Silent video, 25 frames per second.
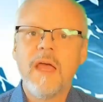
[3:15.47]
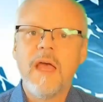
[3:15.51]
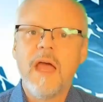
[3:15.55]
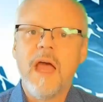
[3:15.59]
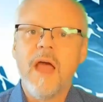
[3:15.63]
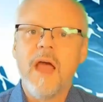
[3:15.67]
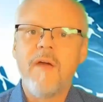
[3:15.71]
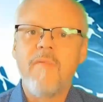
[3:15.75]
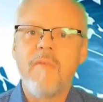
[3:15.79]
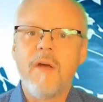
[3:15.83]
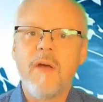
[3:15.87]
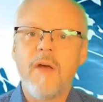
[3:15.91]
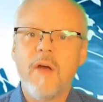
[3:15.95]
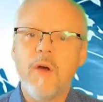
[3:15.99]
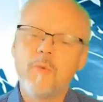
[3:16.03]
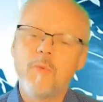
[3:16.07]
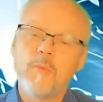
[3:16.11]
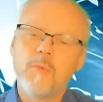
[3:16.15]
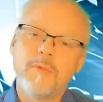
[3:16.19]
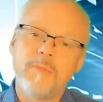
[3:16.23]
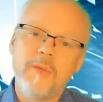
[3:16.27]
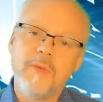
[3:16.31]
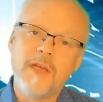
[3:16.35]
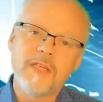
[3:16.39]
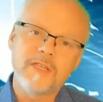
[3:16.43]
However,
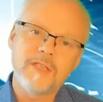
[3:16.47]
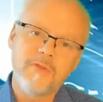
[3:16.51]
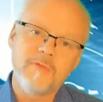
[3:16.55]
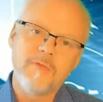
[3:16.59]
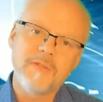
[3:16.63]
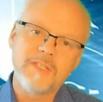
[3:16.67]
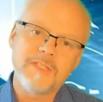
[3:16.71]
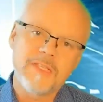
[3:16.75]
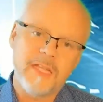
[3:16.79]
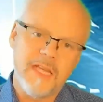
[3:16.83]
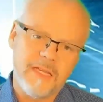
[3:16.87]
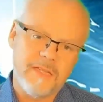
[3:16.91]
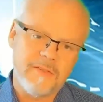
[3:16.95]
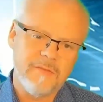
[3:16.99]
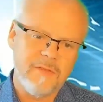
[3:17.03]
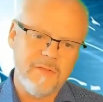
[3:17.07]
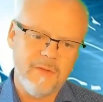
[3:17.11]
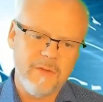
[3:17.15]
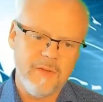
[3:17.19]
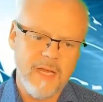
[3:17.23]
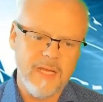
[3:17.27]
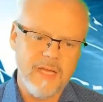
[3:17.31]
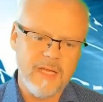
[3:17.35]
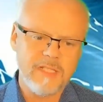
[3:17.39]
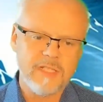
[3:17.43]
with many sovereign states
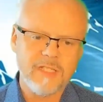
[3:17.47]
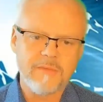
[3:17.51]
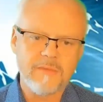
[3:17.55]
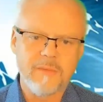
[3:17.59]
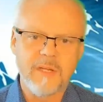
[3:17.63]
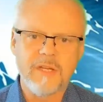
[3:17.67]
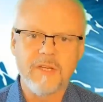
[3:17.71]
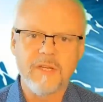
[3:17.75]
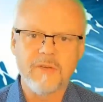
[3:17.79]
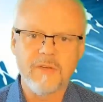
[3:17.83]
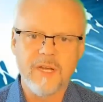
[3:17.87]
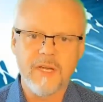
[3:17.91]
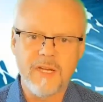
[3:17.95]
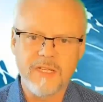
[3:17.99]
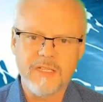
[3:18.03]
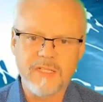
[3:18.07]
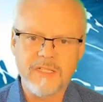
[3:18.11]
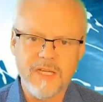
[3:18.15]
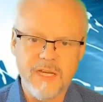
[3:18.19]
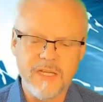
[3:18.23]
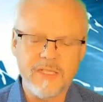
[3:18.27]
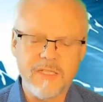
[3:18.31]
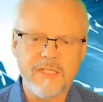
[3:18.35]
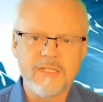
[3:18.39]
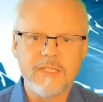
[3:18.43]
viewing actions by the United
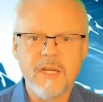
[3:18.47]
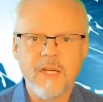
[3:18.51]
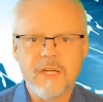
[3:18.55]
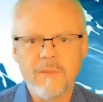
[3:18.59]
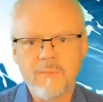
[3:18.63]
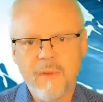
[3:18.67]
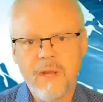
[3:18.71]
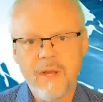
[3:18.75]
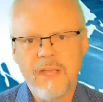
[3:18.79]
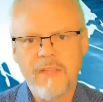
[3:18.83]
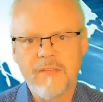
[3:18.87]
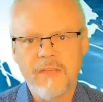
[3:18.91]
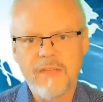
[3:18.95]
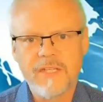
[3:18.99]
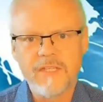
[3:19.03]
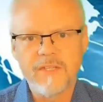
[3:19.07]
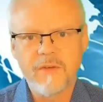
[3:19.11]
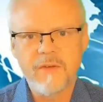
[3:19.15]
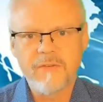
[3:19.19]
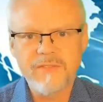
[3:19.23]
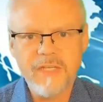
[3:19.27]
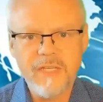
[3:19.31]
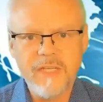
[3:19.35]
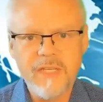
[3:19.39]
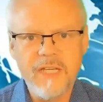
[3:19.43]
States as undermining their
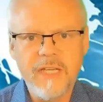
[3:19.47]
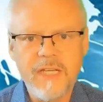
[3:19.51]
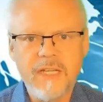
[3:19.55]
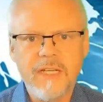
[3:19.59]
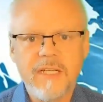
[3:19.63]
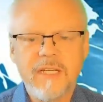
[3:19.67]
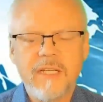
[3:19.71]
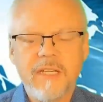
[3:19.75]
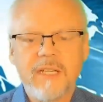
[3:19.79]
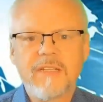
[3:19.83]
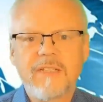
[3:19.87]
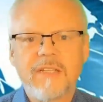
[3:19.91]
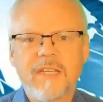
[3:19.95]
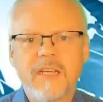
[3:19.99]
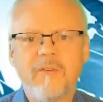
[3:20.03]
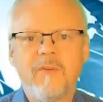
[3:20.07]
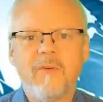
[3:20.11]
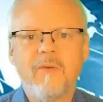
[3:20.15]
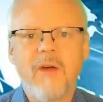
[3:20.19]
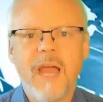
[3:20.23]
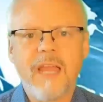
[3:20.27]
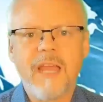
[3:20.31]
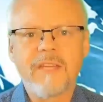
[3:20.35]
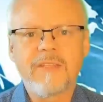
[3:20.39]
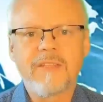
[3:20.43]
sovereignty,
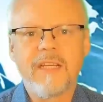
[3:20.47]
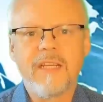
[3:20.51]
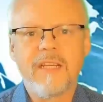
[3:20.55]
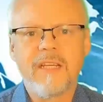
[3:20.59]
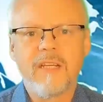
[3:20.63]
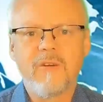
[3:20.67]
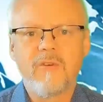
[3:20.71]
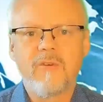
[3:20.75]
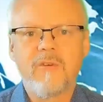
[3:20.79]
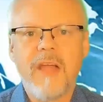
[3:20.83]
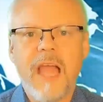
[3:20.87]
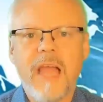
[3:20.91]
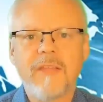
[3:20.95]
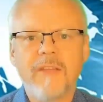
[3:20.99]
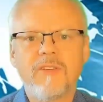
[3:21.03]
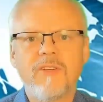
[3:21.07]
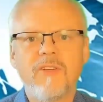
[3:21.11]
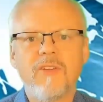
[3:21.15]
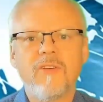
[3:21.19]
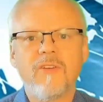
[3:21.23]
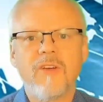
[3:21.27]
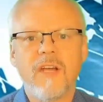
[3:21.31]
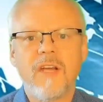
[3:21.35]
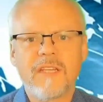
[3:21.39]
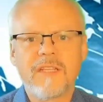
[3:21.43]
several anti- or
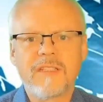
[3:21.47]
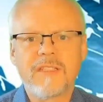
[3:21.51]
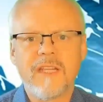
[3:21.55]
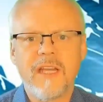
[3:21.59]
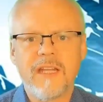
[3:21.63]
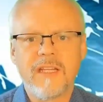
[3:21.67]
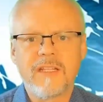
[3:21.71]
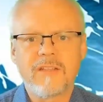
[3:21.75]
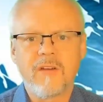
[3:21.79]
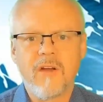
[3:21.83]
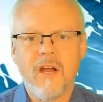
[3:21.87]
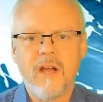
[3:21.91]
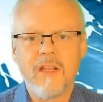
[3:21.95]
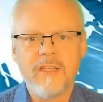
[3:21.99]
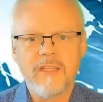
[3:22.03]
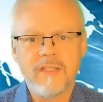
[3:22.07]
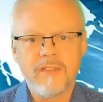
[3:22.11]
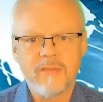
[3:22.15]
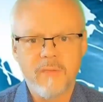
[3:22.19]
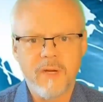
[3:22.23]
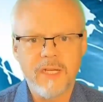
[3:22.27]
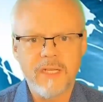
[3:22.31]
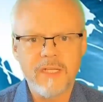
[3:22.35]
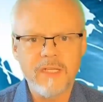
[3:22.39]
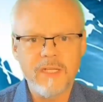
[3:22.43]
counter-United States
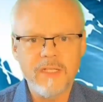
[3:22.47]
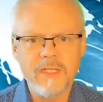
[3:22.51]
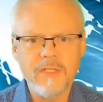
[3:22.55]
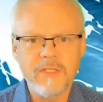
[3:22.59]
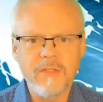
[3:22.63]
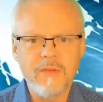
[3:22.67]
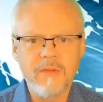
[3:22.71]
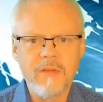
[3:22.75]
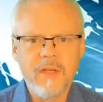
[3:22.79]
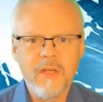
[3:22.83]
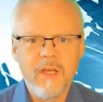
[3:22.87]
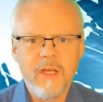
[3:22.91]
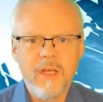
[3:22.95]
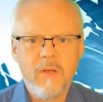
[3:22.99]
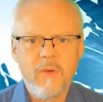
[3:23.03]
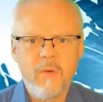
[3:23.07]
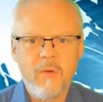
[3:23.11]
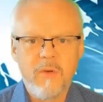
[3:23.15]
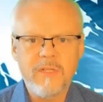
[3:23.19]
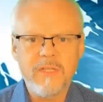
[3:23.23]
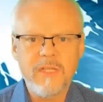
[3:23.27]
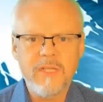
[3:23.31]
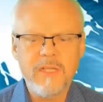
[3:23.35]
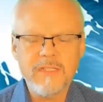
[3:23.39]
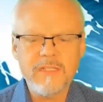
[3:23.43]
alliances are entered into,
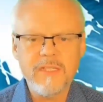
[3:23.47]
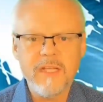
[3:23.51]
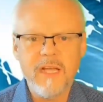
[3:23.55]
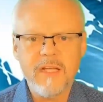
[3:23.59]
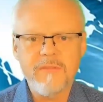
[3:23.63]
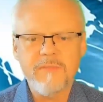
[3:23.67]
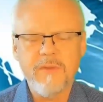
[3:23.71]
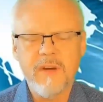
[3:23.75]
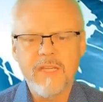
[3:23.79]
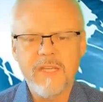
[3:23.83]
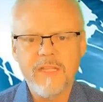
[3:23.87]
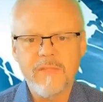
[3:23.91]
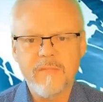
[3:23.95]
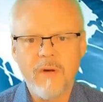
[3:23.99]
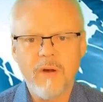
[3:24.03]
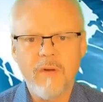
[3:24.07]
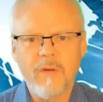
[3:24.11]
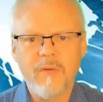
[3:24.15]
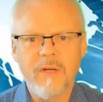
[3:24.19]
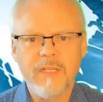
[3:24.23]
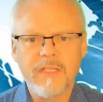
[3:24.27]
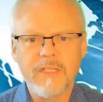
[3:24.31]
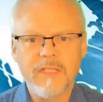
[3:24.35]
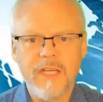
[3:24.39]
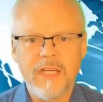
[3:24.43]
which is exacerbating
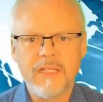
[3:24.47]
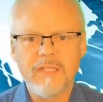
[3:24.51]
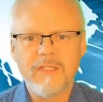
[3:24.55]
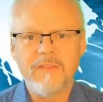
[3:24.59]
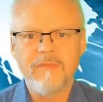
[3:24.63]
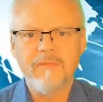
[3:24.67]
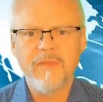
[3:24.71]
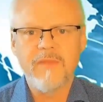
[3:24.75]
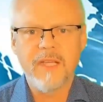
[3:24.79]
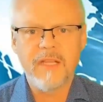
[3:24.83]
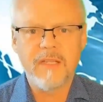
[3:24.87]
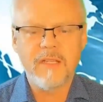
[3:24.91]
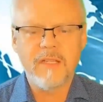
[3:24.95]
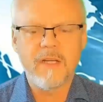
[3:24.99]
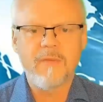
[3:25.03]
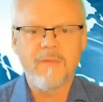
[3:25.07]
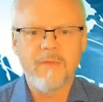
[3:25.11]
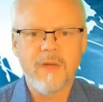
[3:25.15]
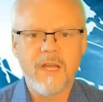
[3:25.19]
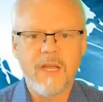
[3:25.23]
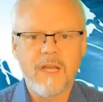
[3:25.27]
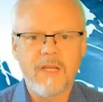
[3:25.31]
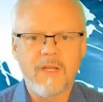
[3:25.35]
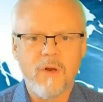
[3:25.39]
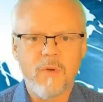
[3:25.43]
polarization and is
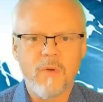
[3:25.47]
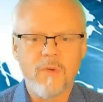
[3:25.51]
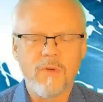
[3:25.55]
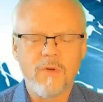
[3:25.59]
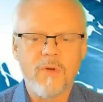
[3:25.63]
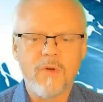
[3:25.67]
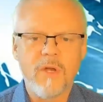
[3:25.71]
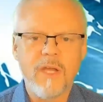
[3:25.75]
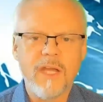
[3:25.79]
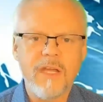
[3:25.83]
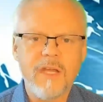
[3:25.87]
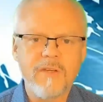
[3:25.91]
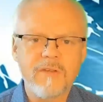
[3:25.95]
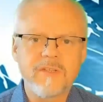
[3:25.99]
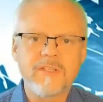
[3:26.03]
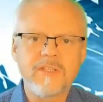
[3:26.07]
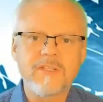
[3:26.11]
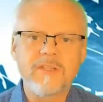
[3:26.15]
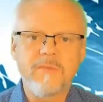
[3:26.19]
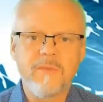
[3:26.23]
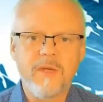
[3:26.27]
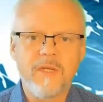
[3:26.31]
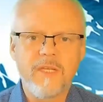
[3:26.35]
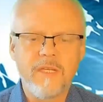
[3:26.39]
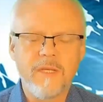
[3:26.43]
undermining global cohesion and
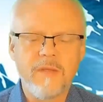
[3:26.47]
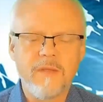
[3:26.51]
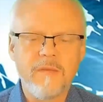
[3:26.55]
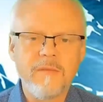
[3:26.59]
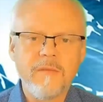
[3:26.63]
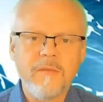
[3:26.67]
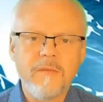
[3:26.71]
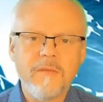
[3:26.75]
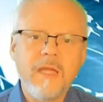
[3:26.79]
stability.